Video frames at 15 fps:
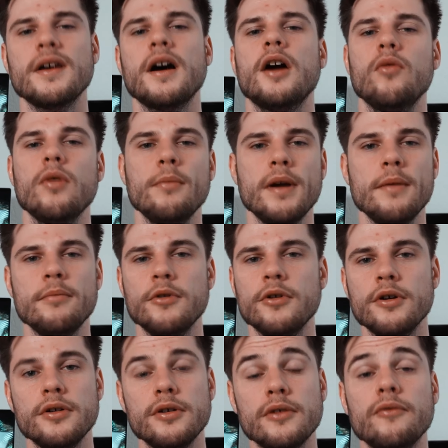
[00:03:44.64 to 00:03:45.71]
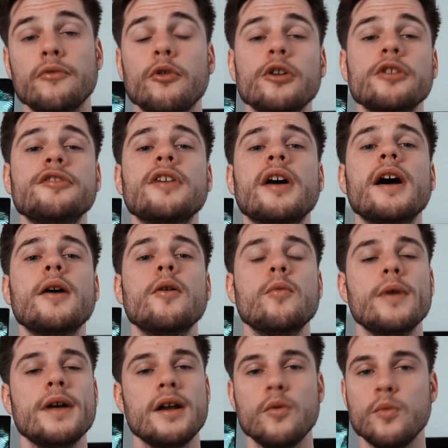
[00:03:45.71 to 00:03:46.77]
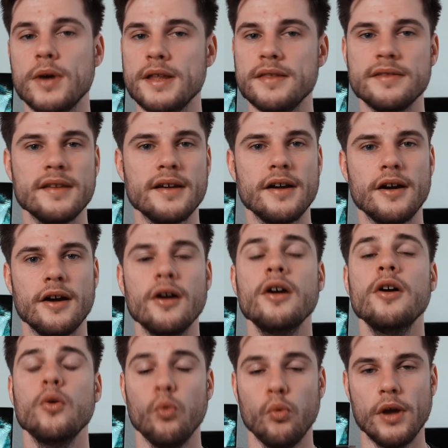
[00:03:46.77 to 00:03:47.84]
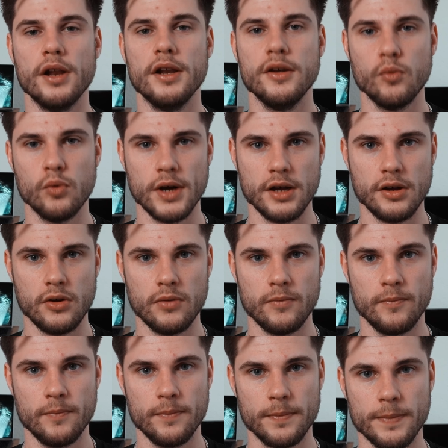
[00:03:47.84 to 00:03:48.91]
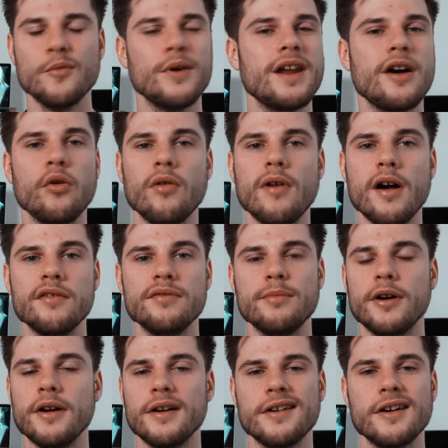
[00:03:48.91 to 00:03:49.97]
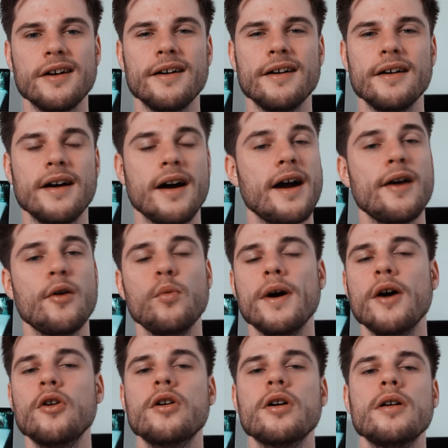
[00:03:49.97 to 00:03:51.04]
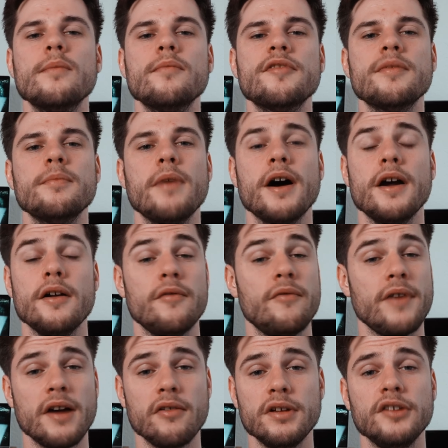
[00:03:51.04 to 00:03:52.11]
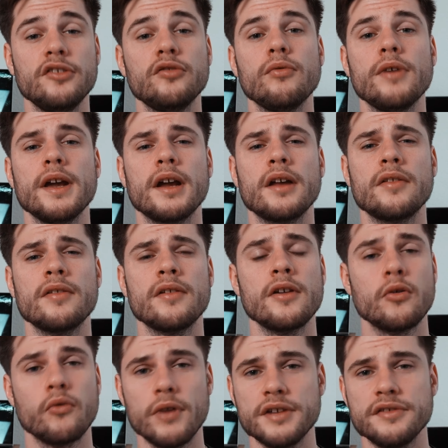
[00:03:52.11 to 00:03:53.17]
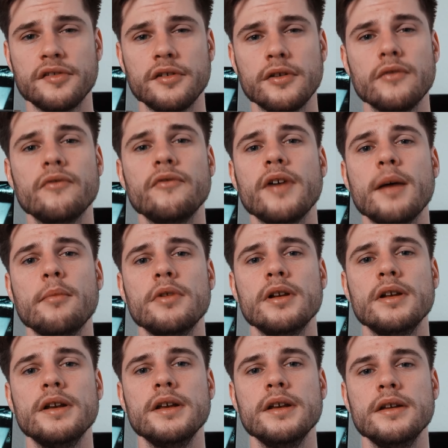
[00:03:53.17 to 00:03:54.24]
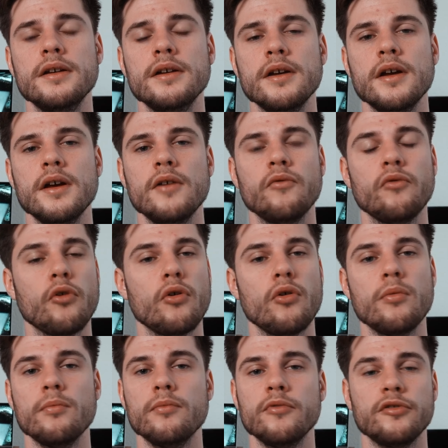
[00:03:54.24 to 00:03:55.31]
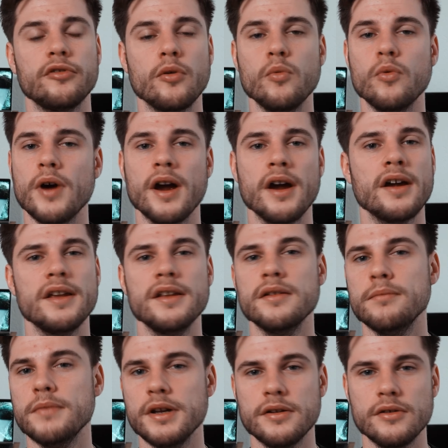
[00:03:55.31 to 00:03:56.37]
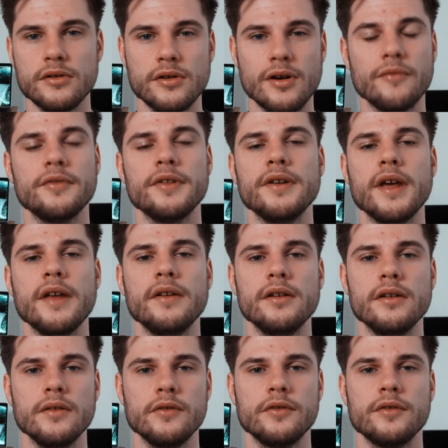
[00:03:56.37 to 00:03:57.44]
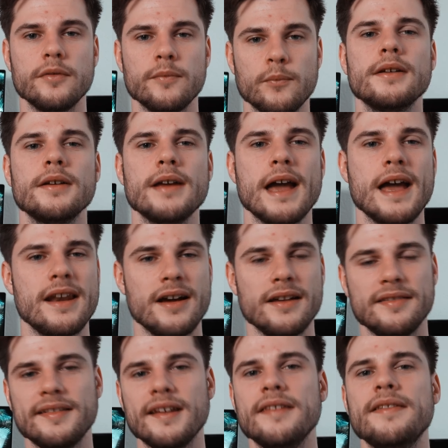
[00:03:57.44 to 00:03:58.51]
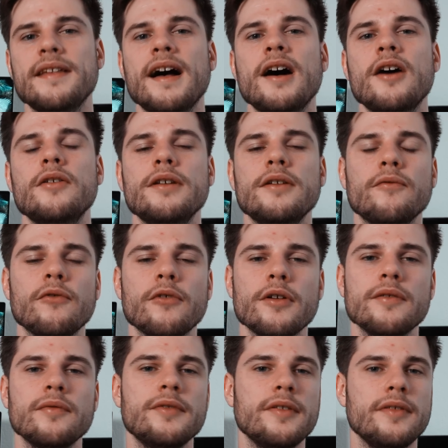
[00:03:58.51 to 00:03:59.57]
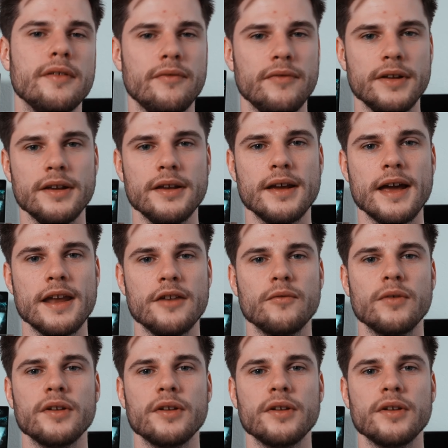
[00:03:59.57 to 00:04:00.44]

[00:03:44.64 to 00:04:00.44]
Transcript: I remember the first time when I went there really well. When I arrived by car, I welcomed by a very strict Christian family from somewhere in the middle of the Netherlands. And I sat down in front of the TV and it